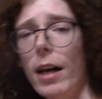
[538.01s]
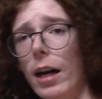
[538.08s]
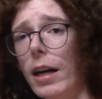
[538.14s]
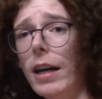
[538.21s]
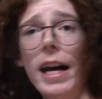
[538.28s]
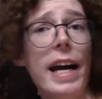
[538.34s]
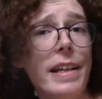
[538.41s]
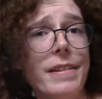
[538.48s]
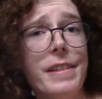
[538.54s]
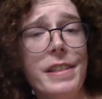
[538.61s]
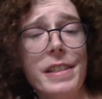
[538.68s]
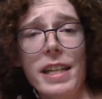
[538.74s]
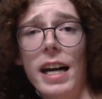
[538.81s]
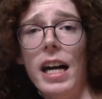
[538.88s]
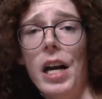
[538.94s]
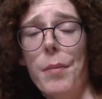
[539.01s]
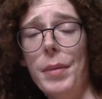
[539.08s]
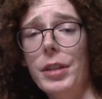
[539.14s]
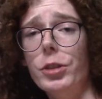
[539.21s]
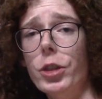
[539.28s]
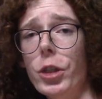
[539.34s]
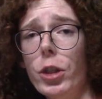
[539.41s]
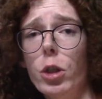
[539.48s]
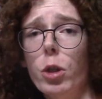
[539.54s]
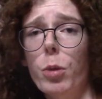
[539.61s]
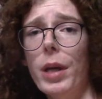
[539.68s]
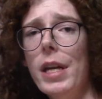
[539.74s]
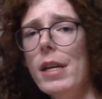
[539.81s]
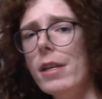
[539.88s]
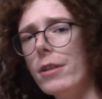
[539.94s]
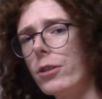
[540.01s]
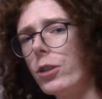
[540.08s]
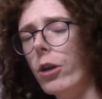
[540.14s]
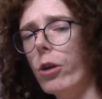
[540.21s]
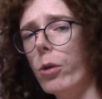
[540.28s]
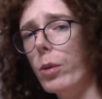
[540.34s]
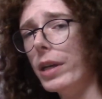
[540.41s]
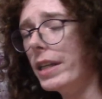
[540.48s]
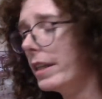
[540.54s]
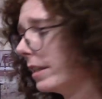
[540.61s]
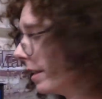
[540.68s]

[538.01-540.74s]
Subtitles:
at this time do. So it